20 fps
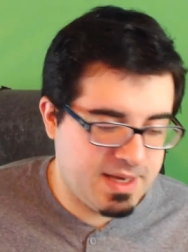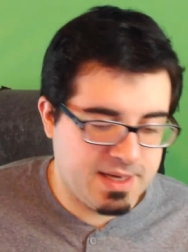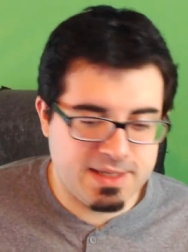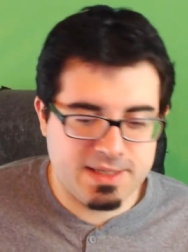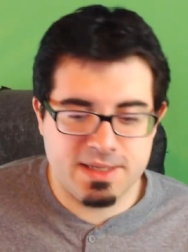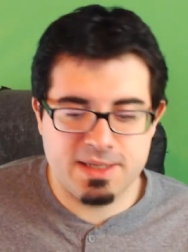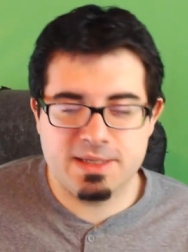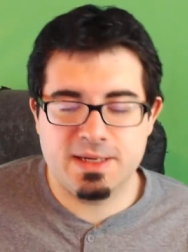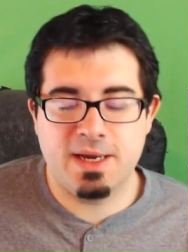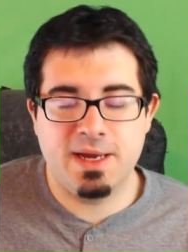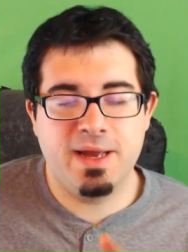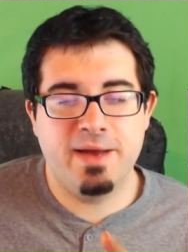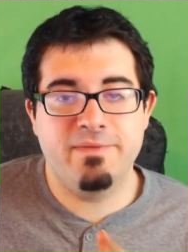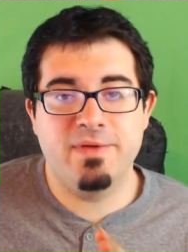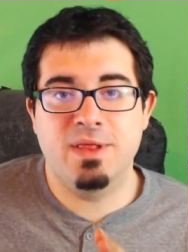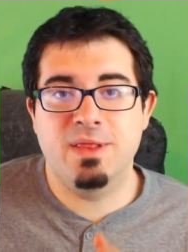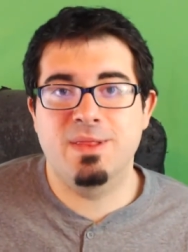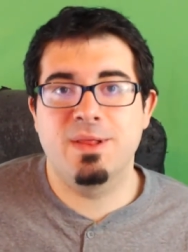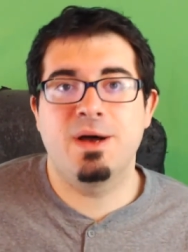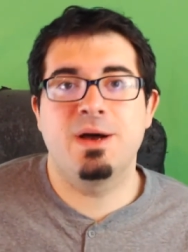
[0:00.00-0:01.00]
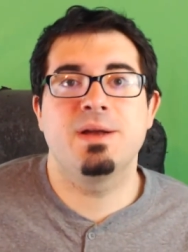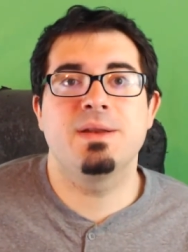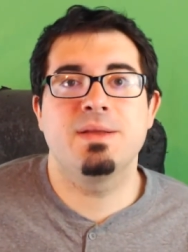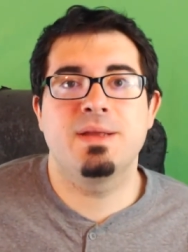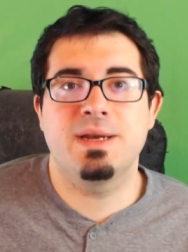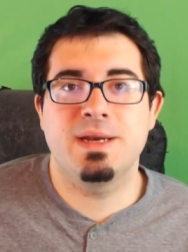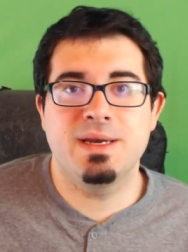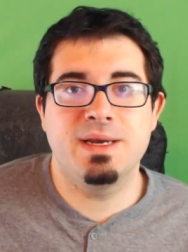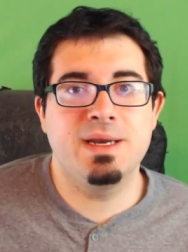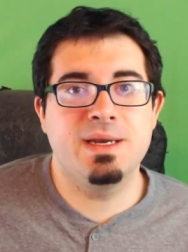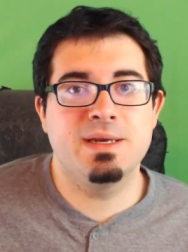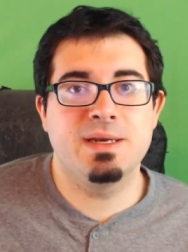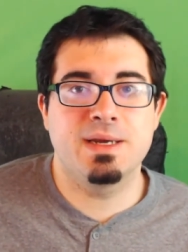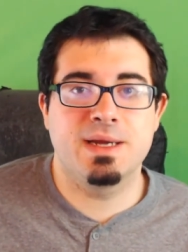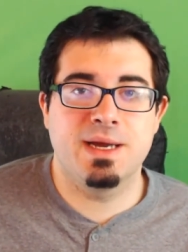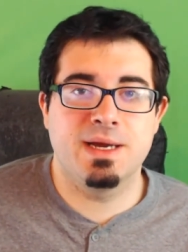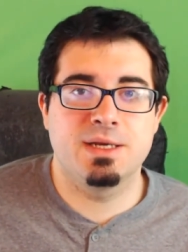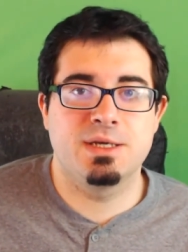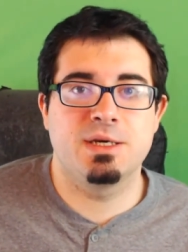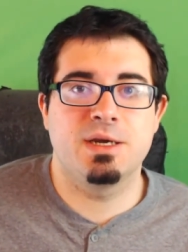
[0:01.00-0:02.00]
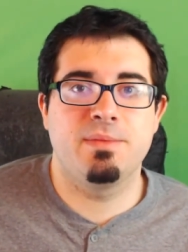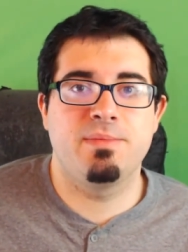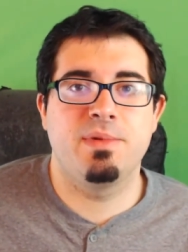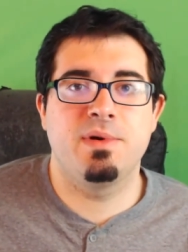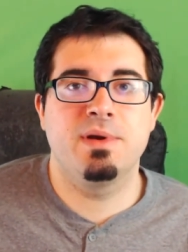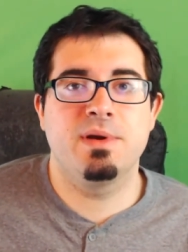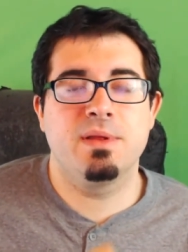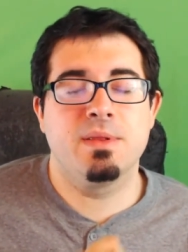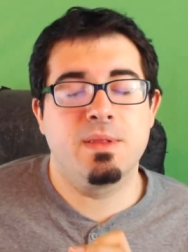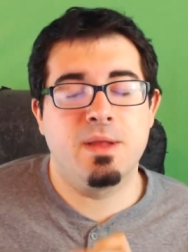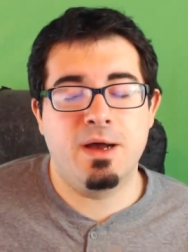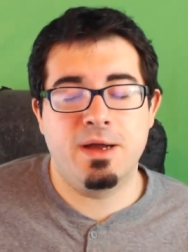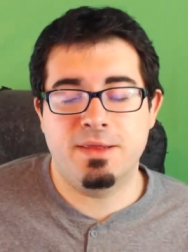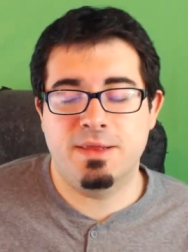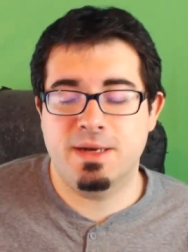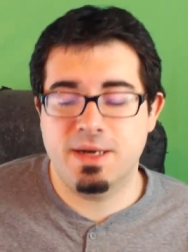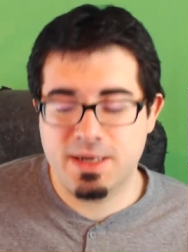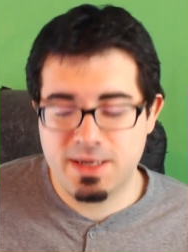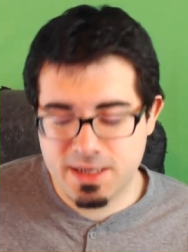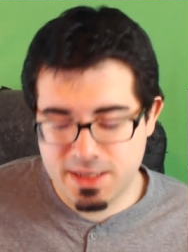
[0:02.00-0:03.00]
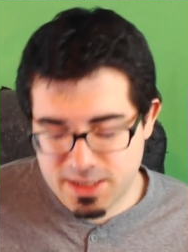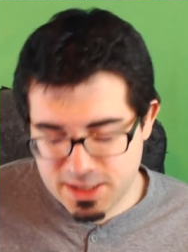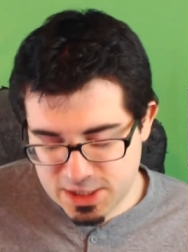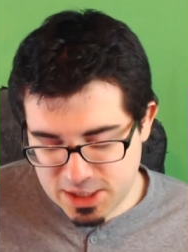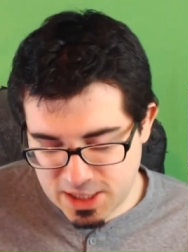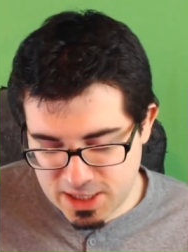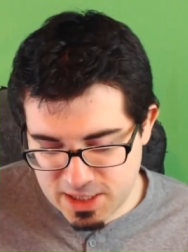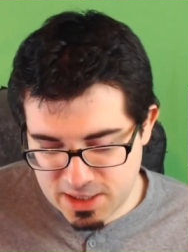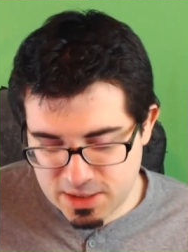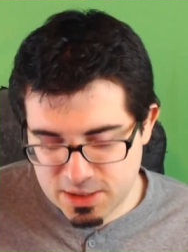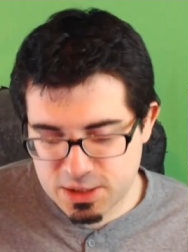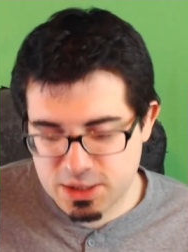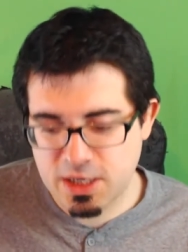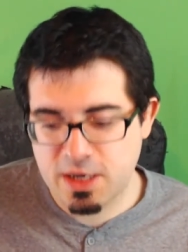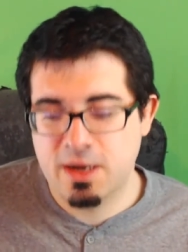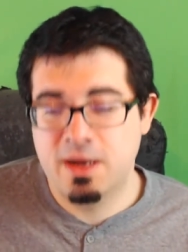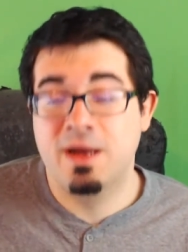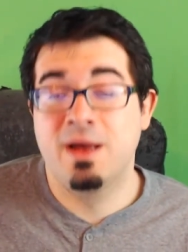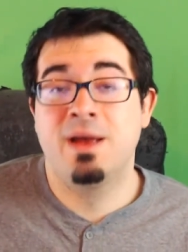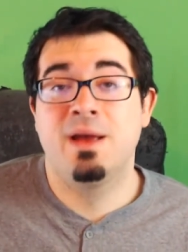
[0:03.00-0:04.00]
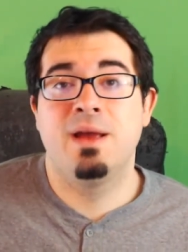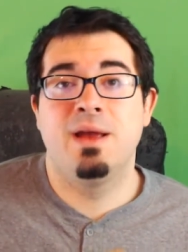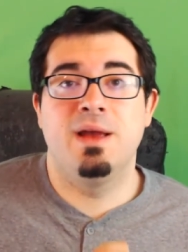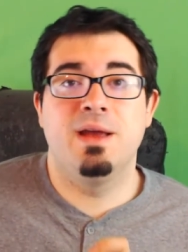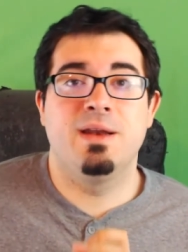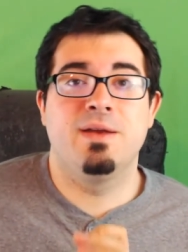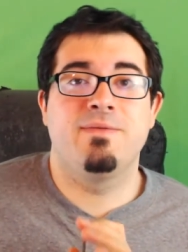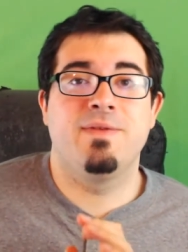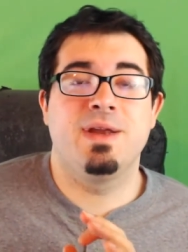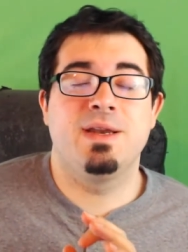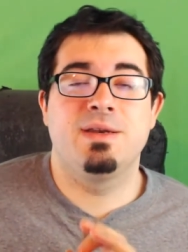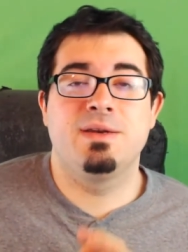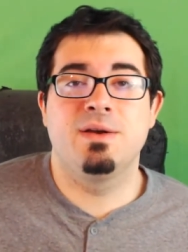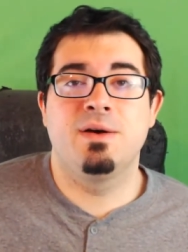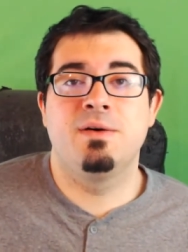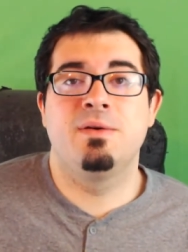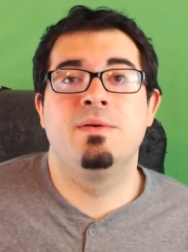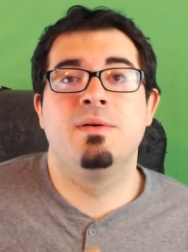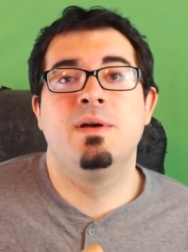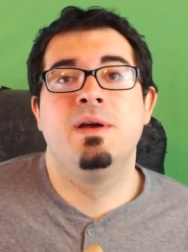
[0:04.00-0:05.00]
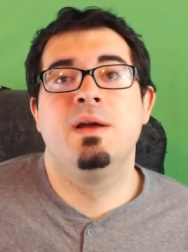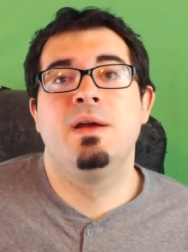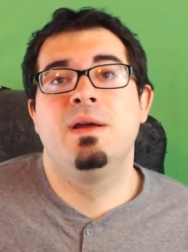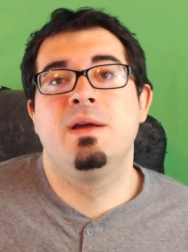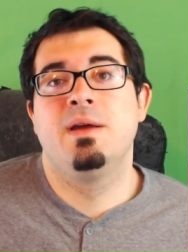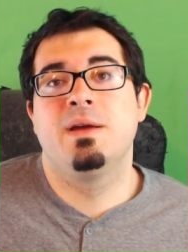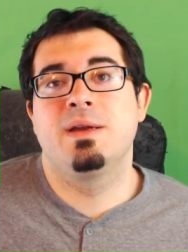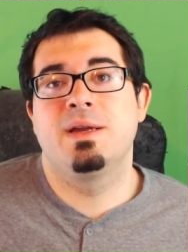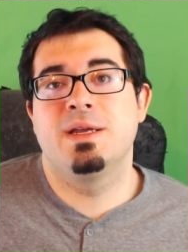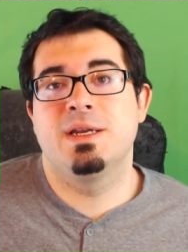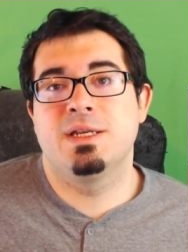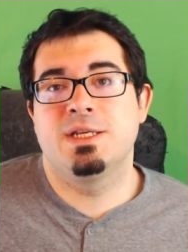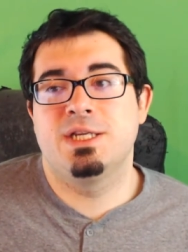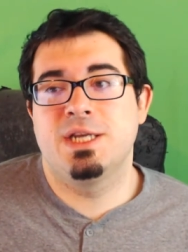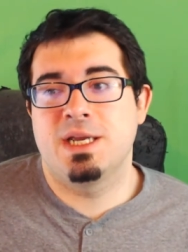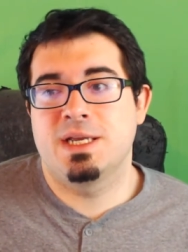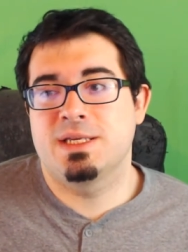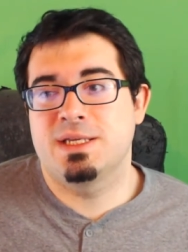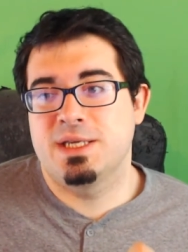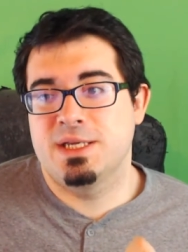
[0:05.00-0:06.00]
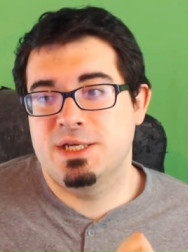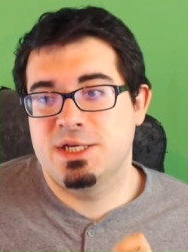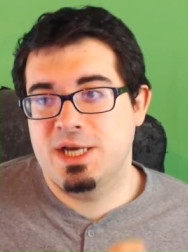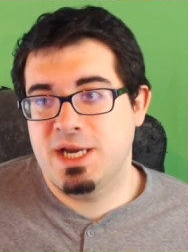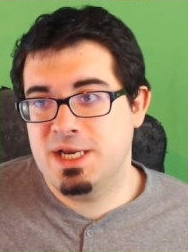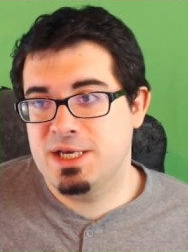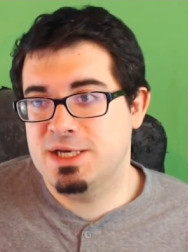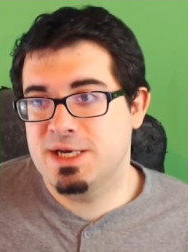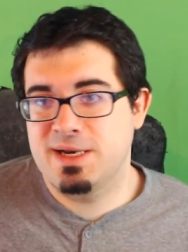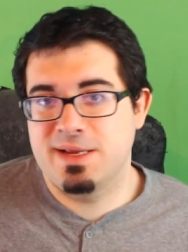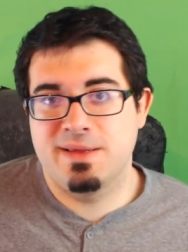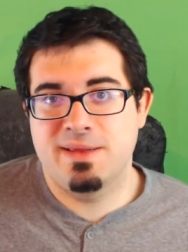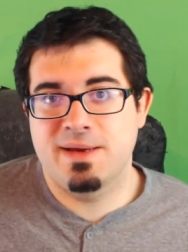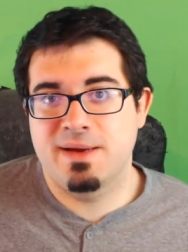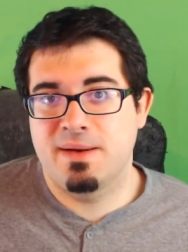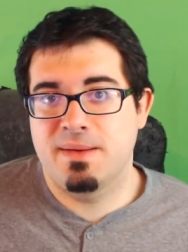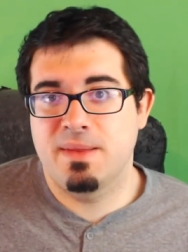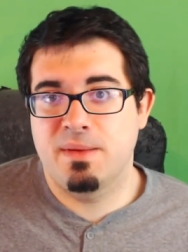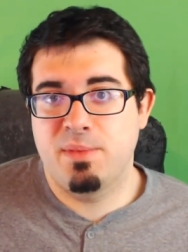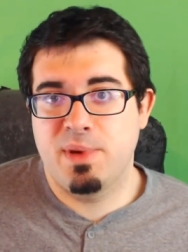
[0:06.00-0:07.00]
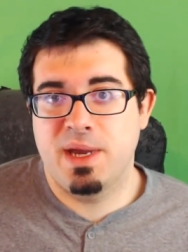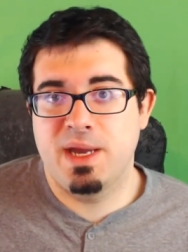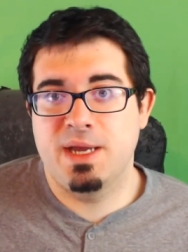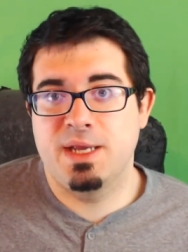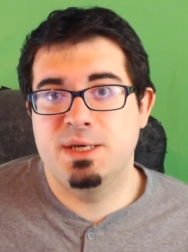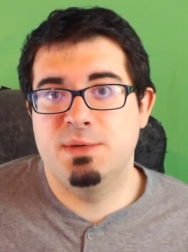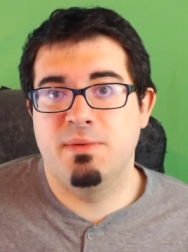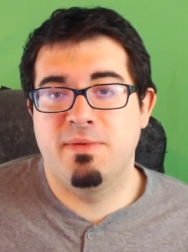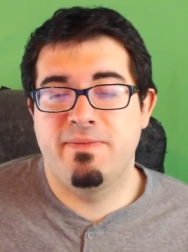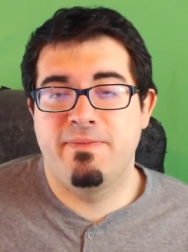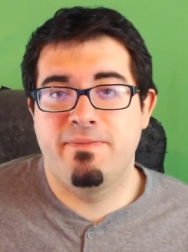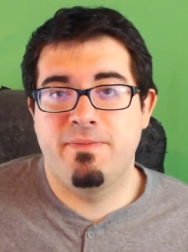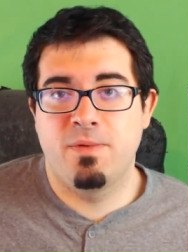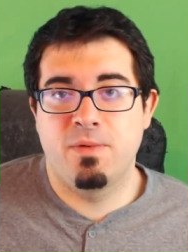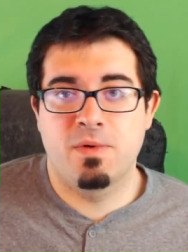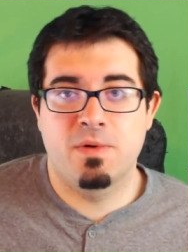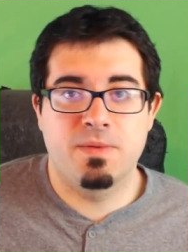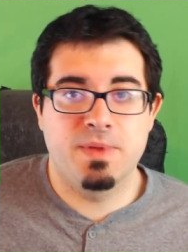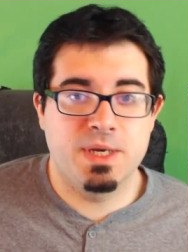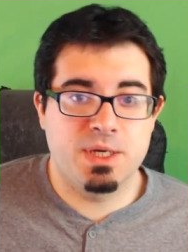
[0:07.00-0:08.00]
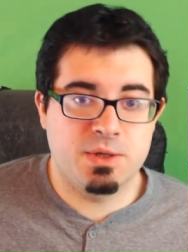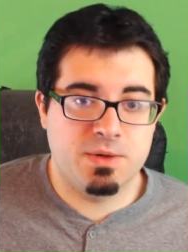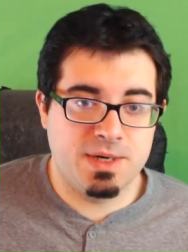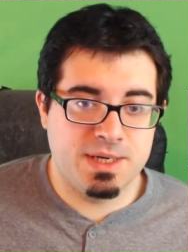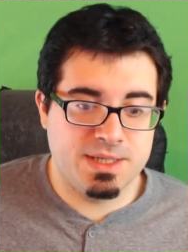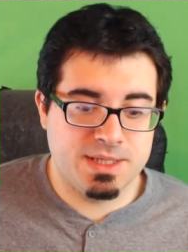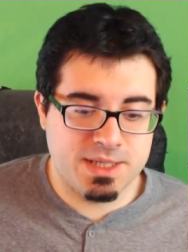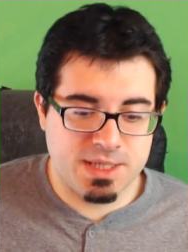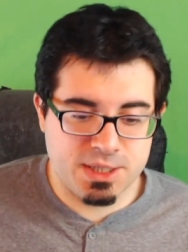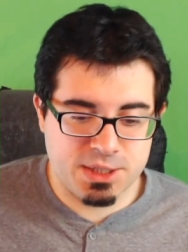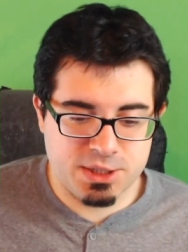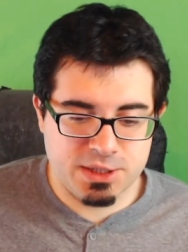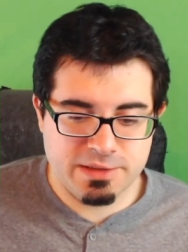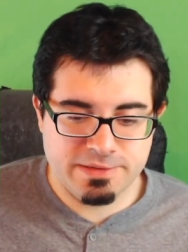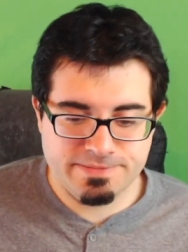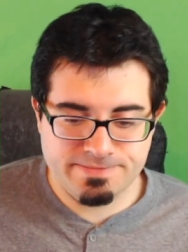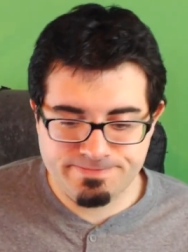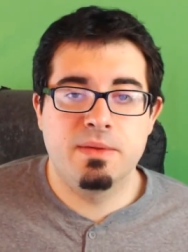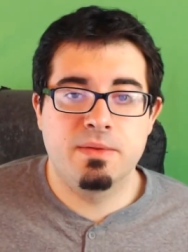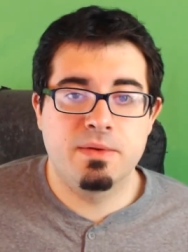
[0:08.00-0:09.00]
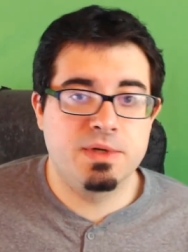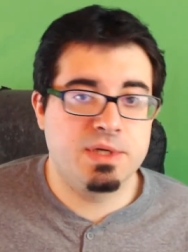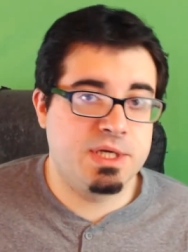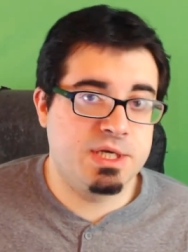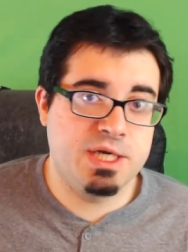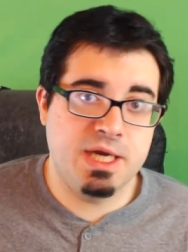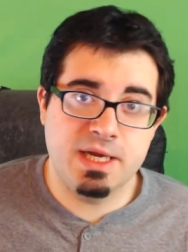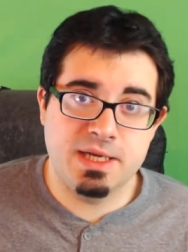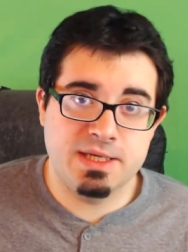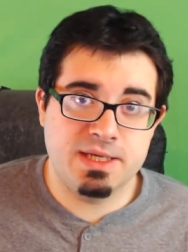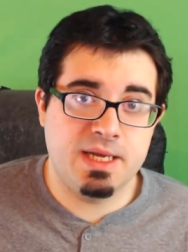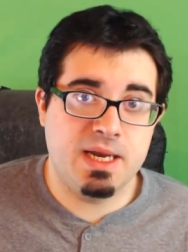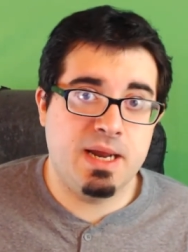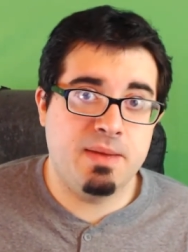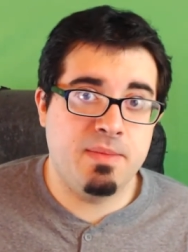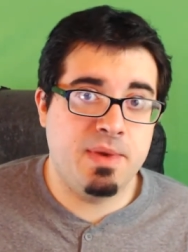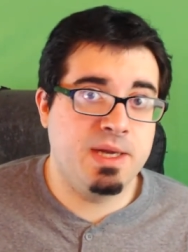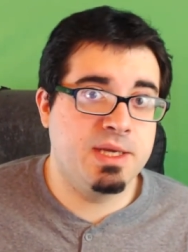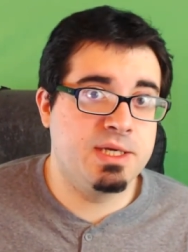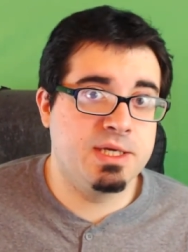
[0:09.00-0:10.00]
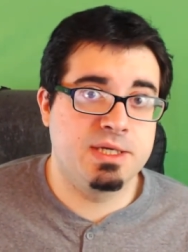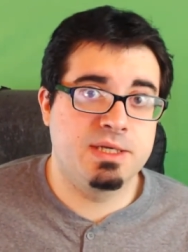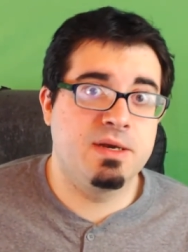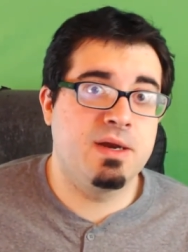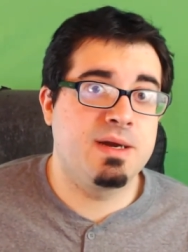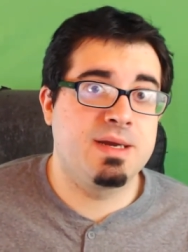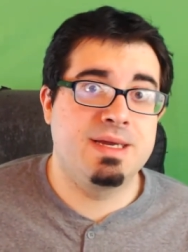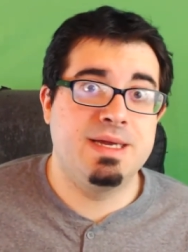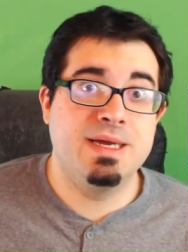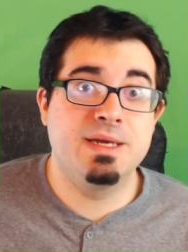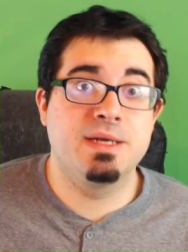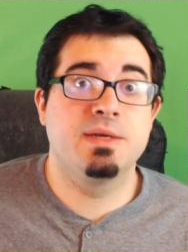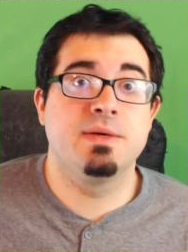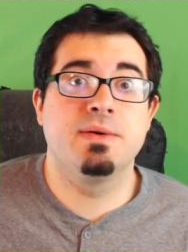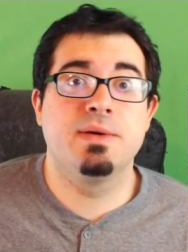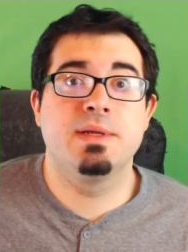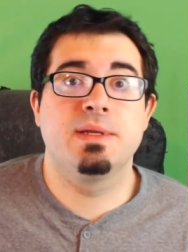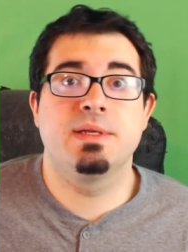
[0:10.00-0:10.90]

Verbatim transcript: essence. I have a lot that I need to catch up on, a lot that I need to change, and if I don't get a chance to change anything on the page before the transition, there's a chance that I might just not get to it.